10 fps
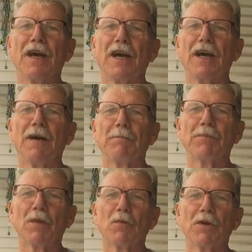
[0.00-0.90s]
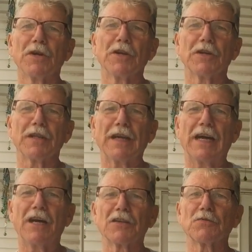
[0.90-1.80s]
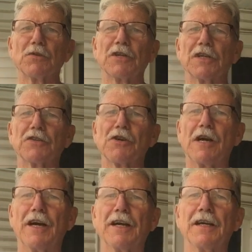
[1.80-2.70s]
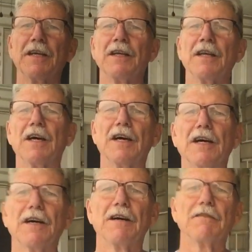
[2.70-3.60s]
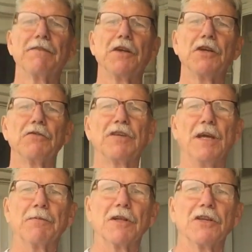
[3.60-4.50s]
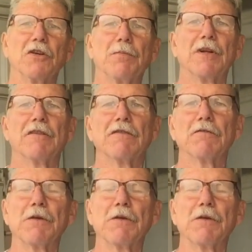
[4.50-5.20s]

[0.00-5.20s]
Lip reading: We're here at the house. We're going to try videotaping a little bit of a